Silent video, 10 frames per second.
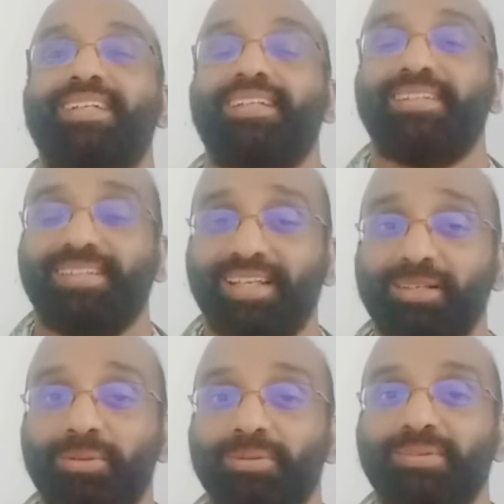
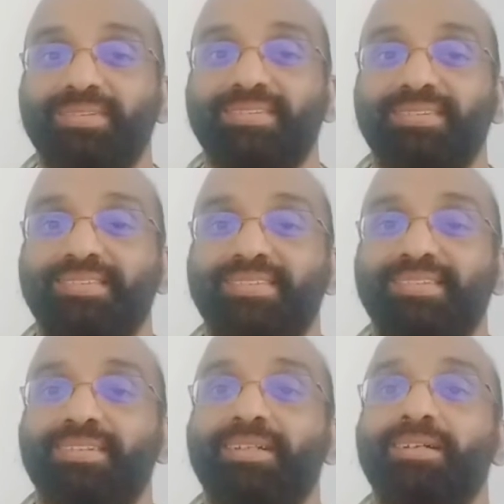Hello,
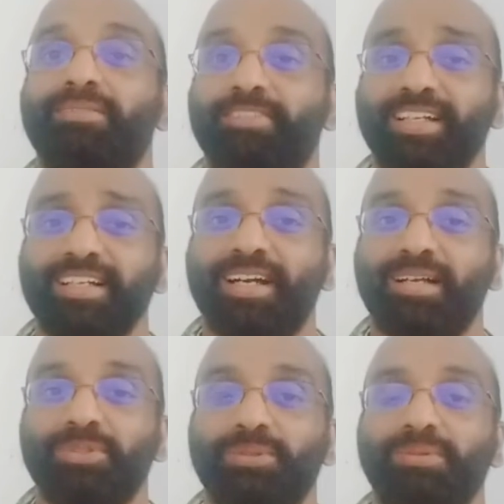
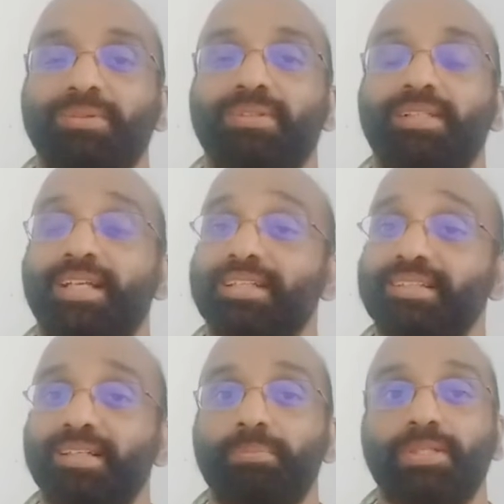welcome to another
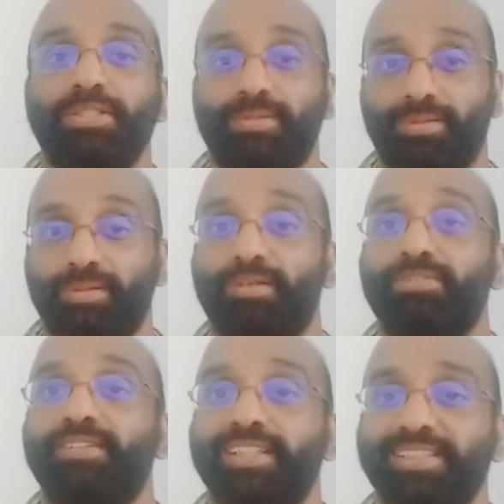episode
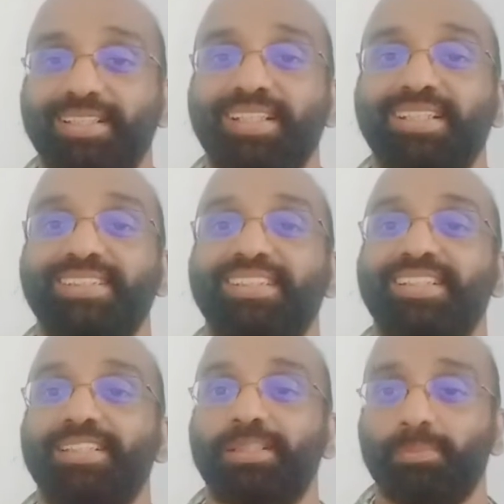of Resilience in
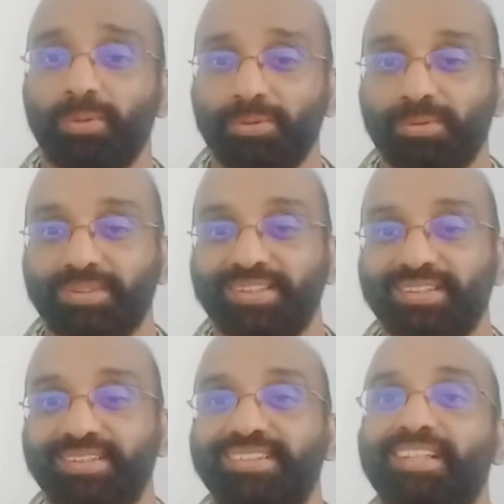Small
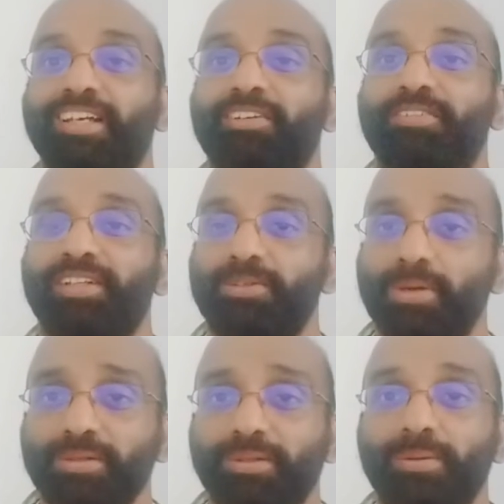Doses with
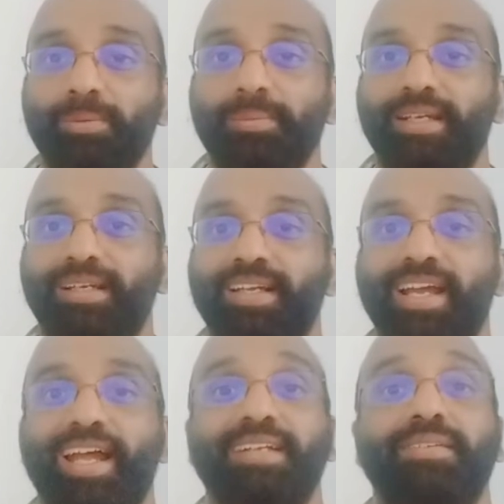Dr. Novil
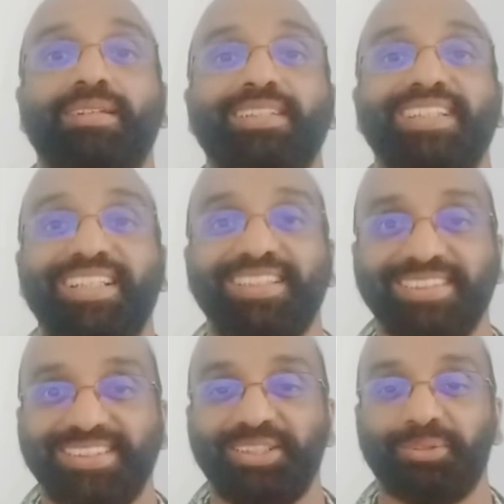at
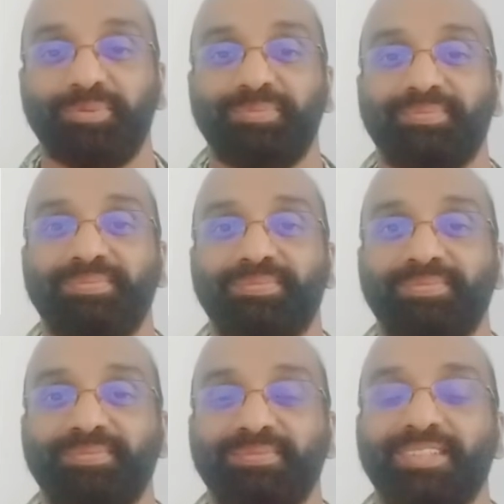Resiliencetube.
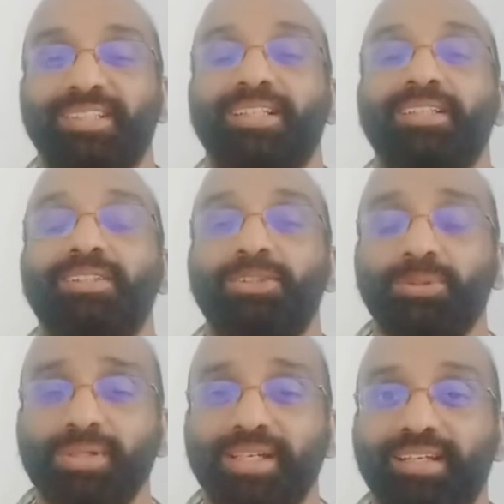
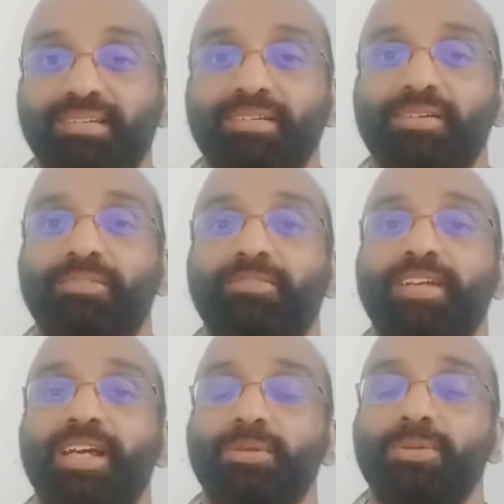Today, we
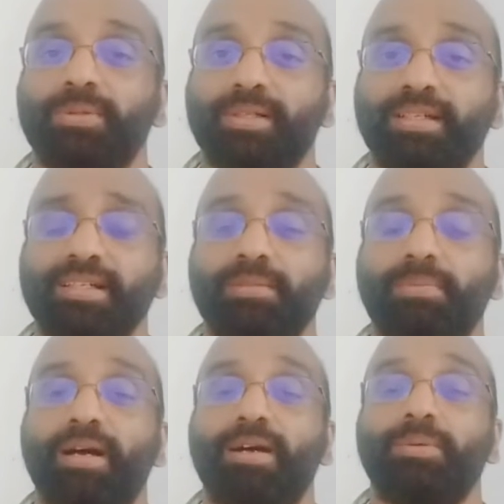are going to learn
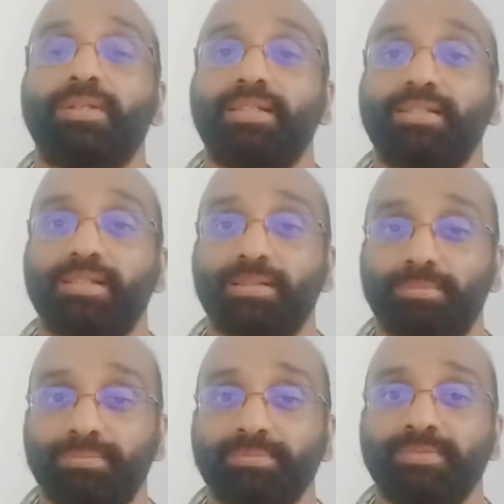about the
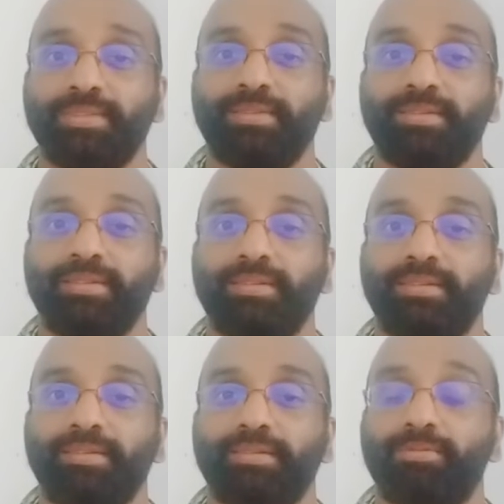term
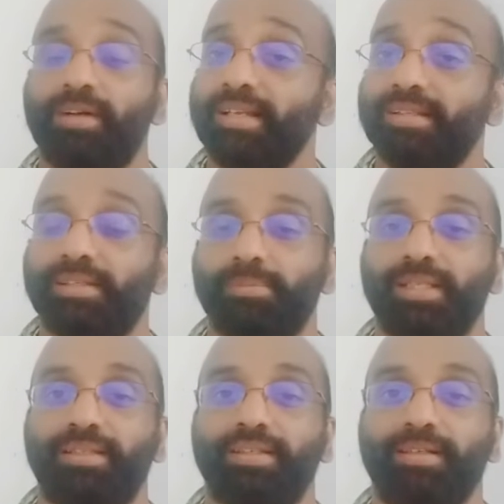vulnerability.